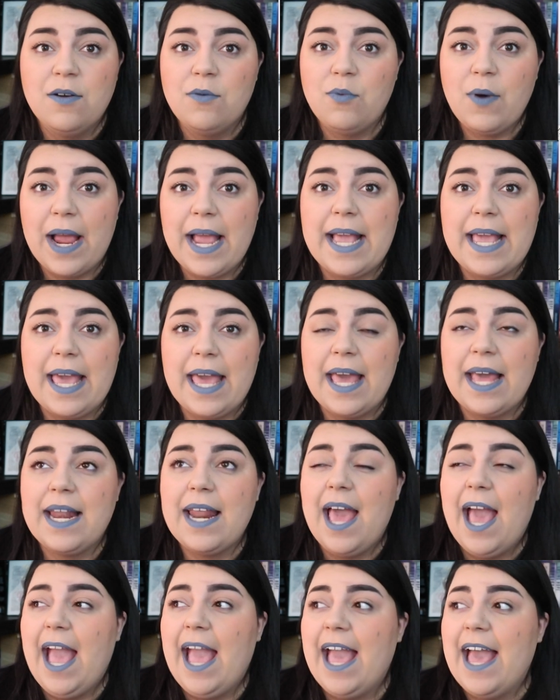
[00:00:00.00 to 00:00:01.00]

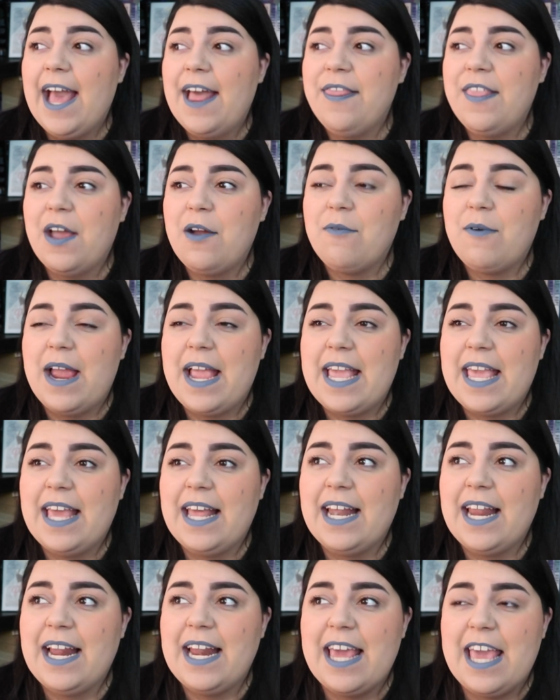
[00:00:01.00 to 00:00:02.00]
Reagan and that
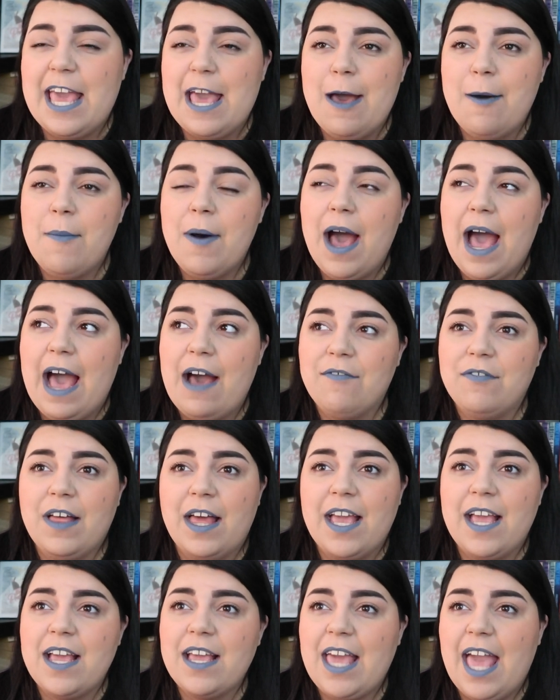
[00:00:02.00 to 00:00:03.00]
Reagan and him have
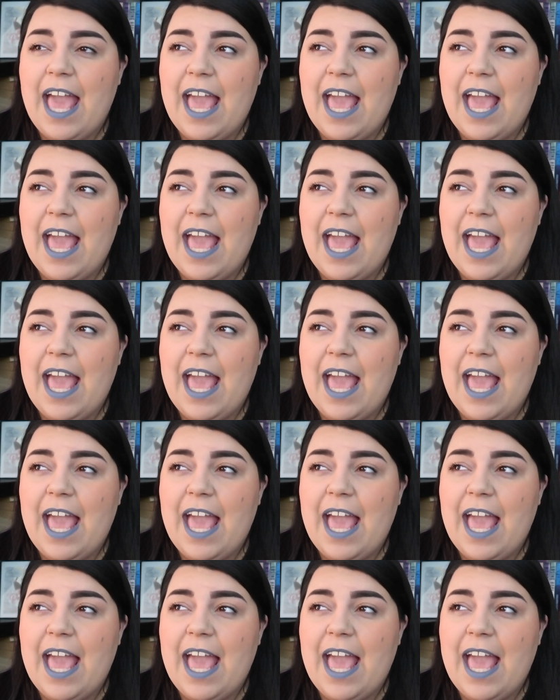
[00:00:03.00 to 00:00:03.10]
like